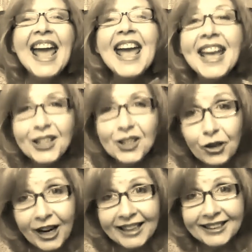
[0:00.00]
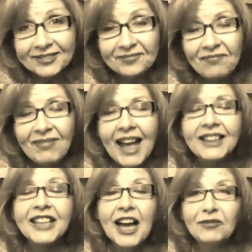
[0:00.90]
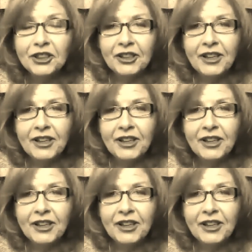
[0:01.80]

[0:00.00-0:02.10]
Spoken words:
it's great. I love doing